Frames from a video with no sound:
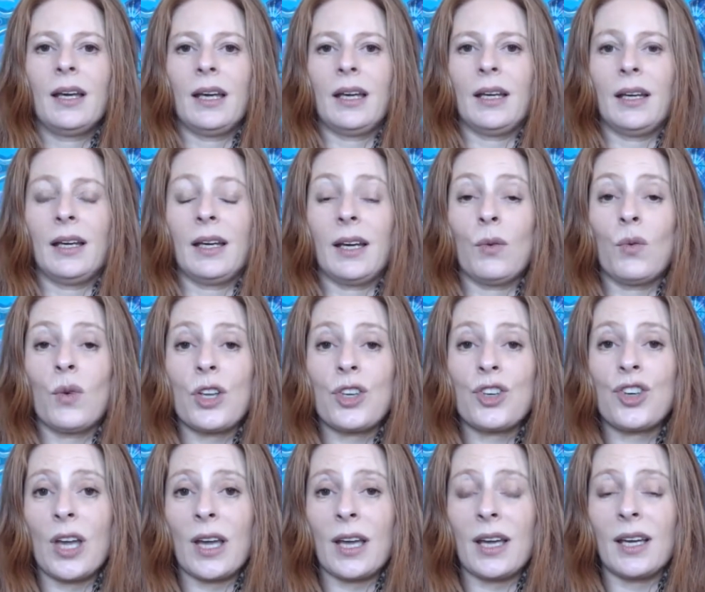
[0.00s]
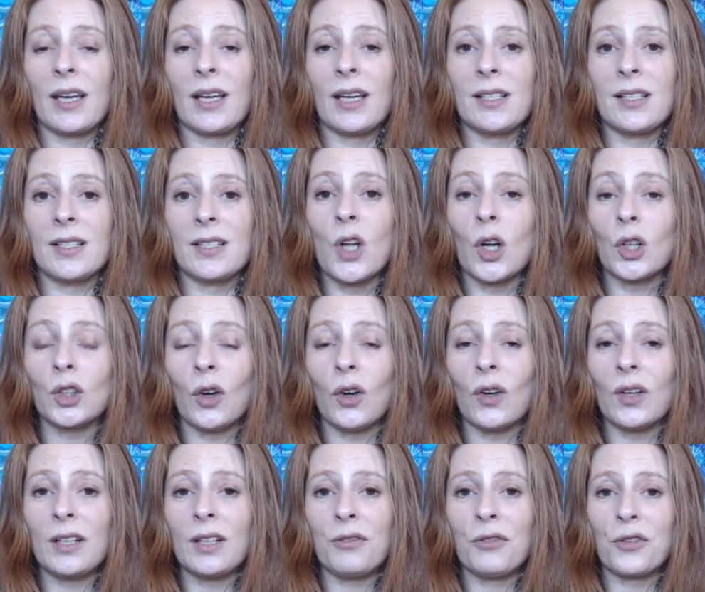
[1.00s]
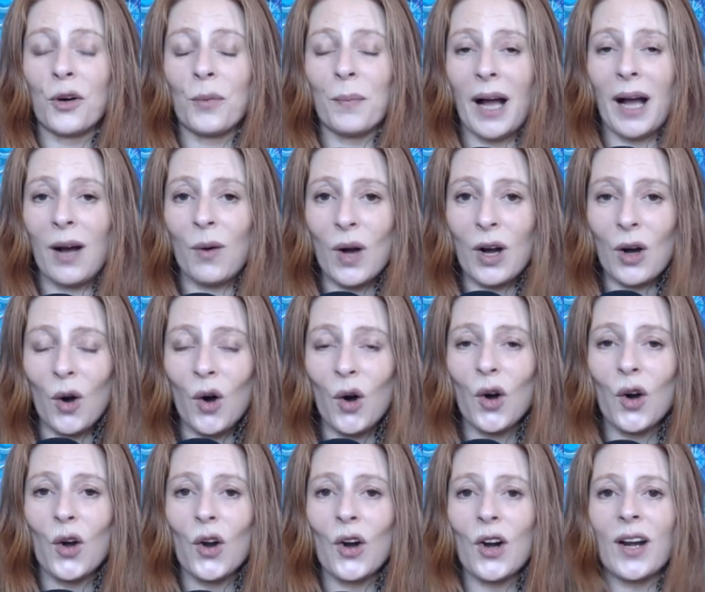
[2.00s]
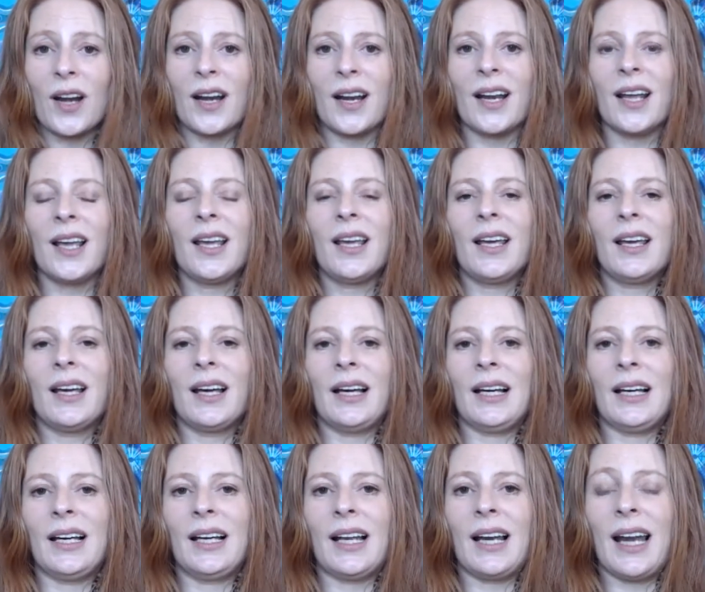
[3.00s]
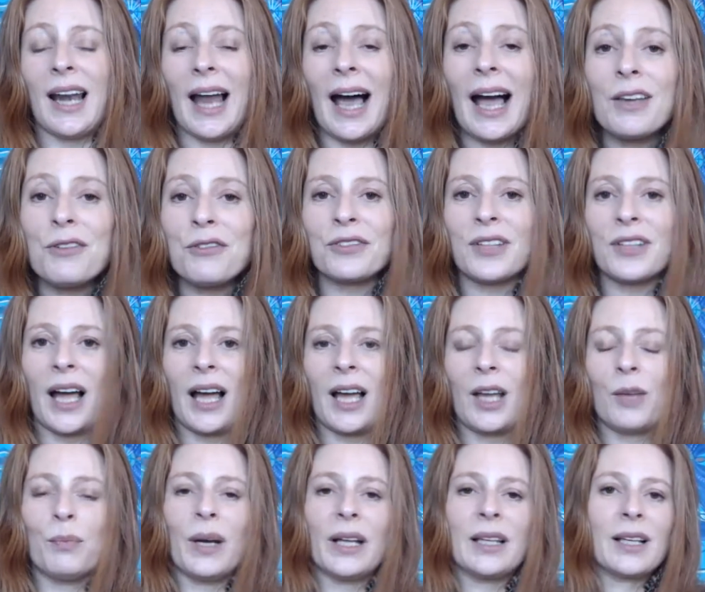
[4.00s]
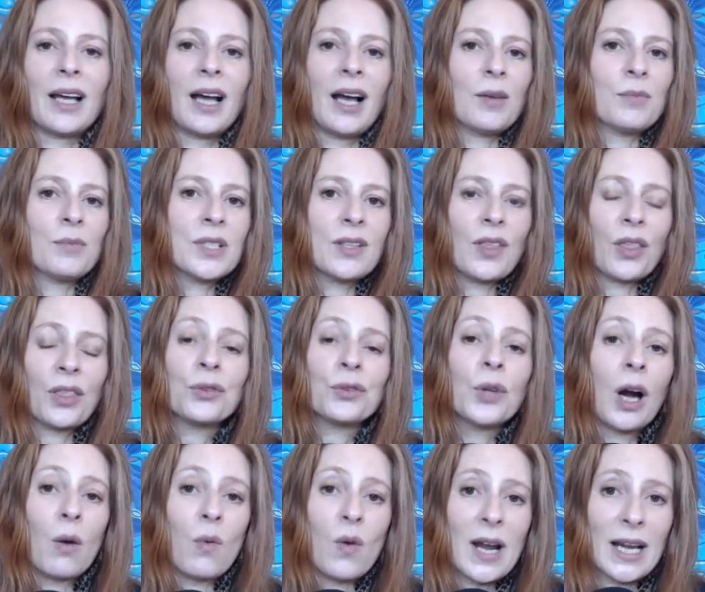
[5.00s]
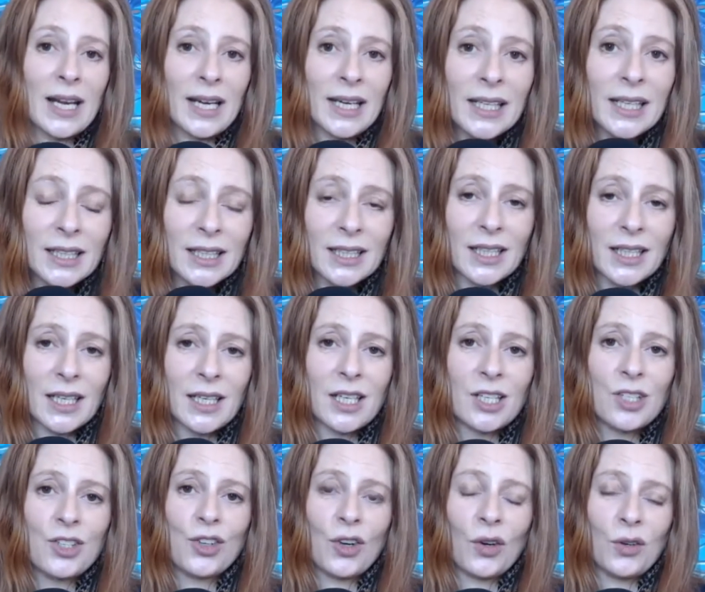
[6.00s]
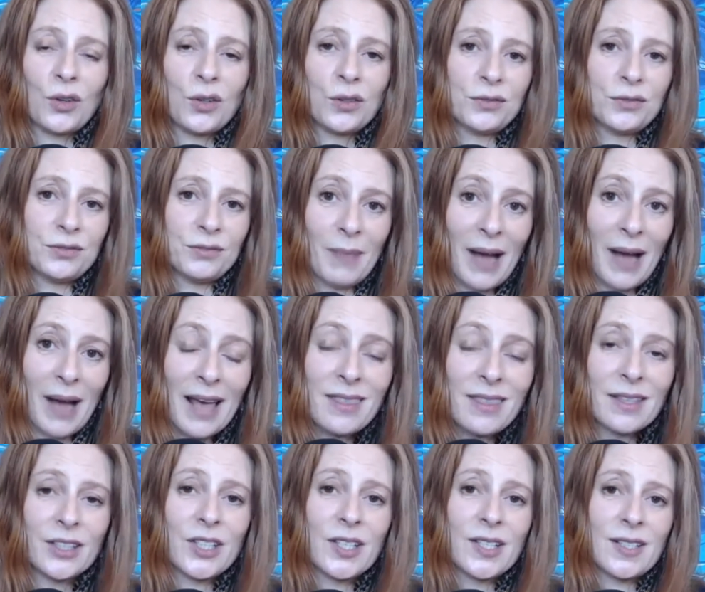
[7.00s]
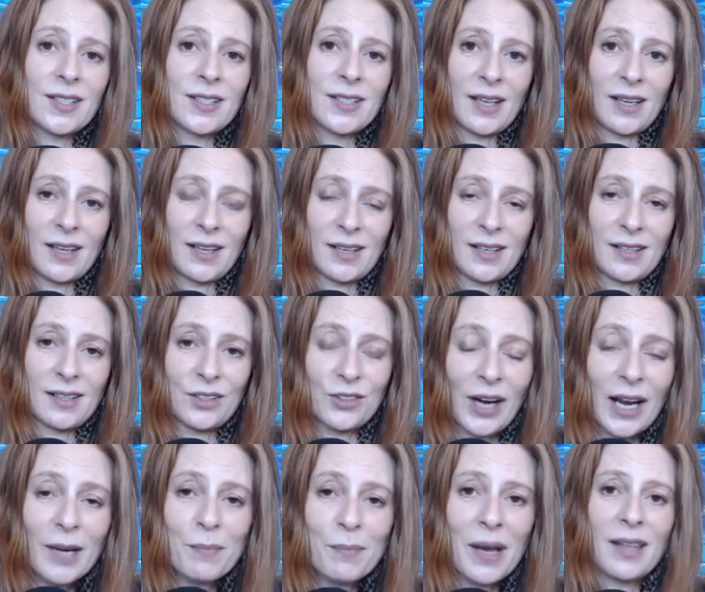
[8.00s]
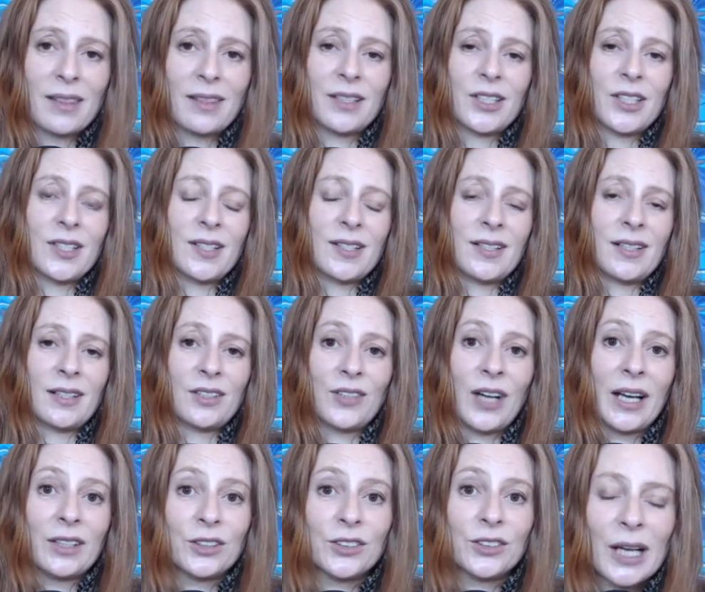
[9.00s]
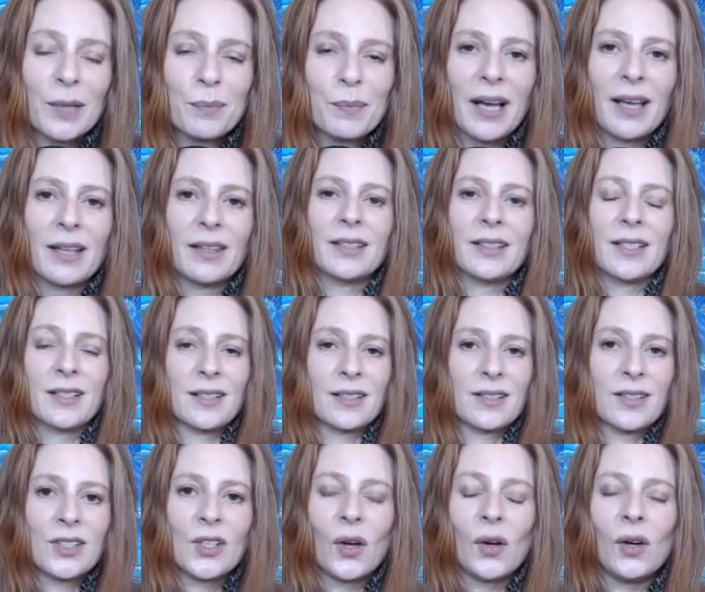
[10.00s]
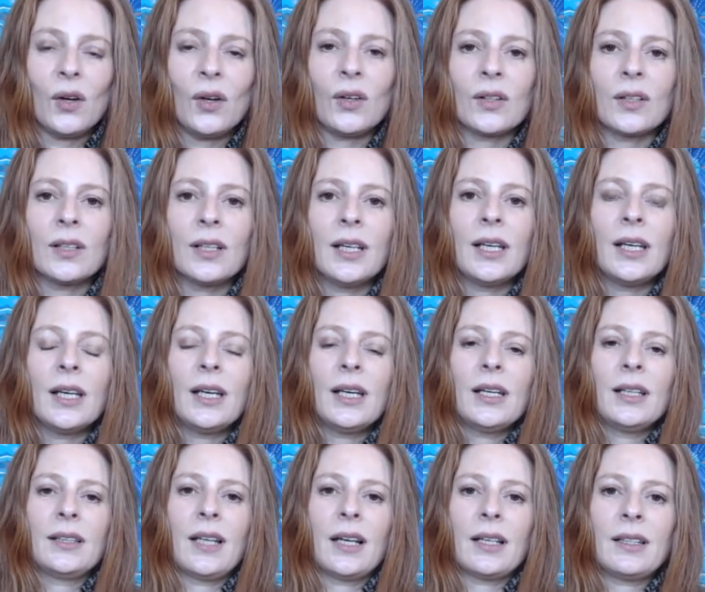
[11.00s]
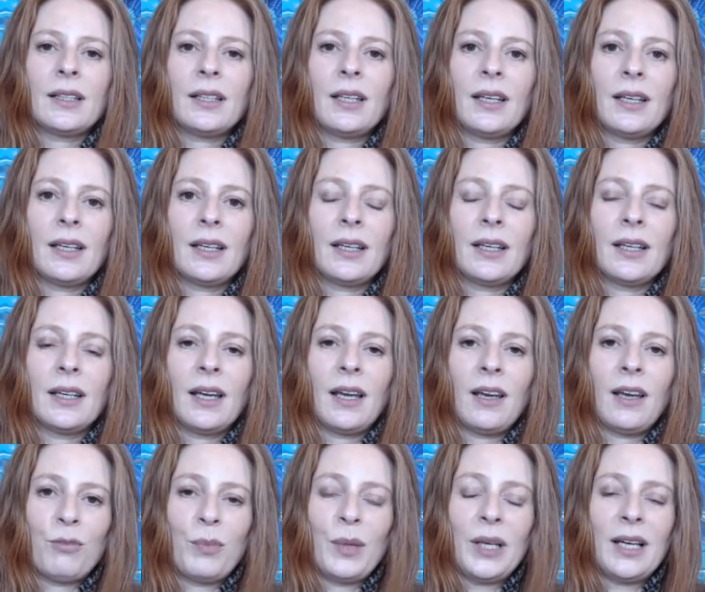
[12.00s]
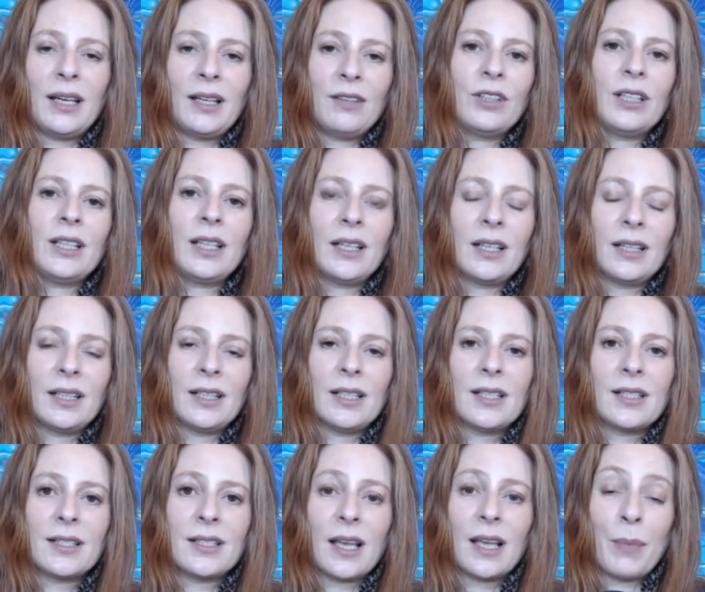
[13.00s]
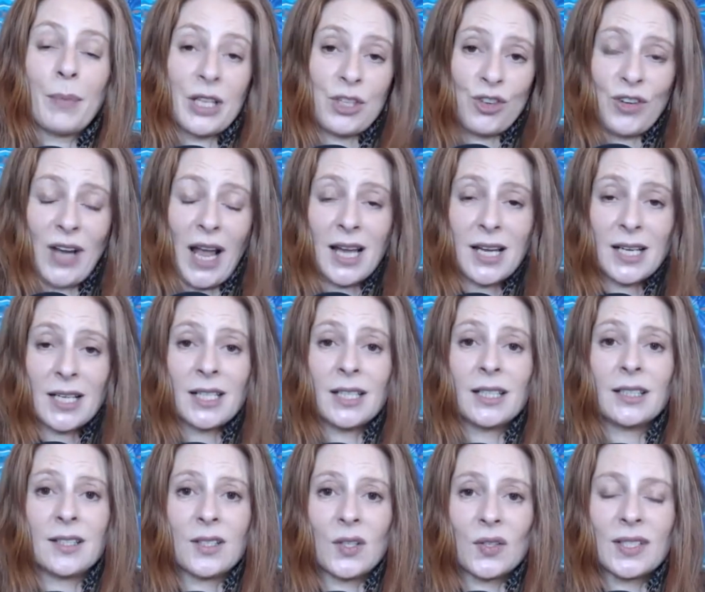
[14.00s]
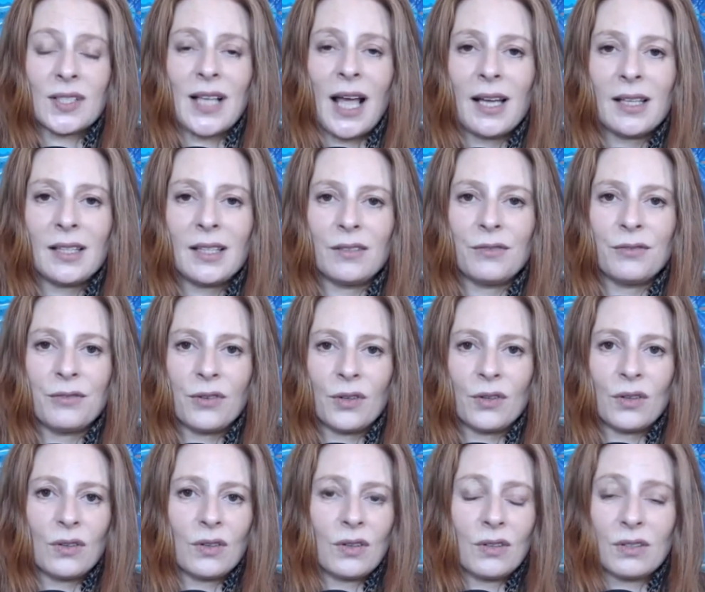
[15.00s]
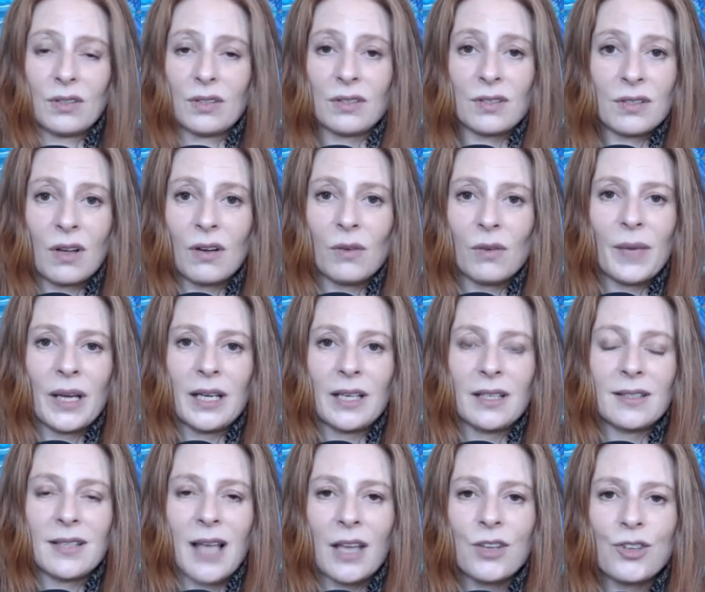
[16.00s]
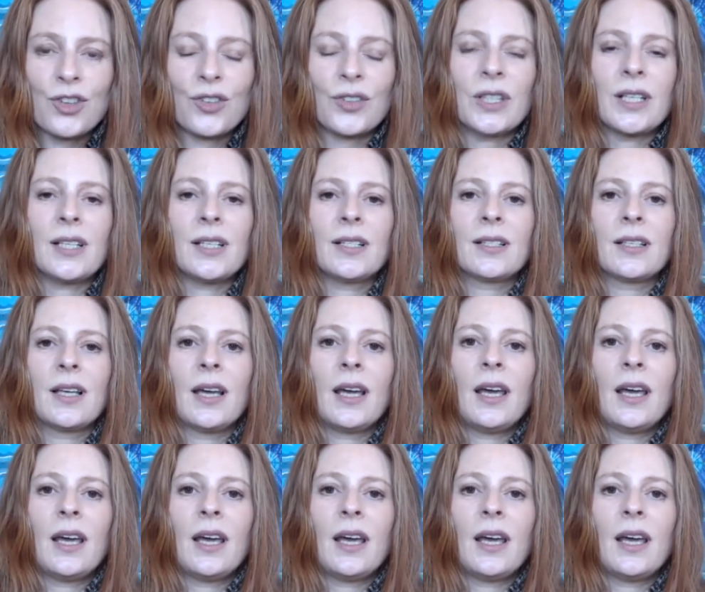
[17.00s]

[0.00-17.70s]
which is not only from our own lifetime, but comes through our lineage of mothers and grandmothers and great-grandmothers and so on, that have been living in this patriarchal society for so many centuries,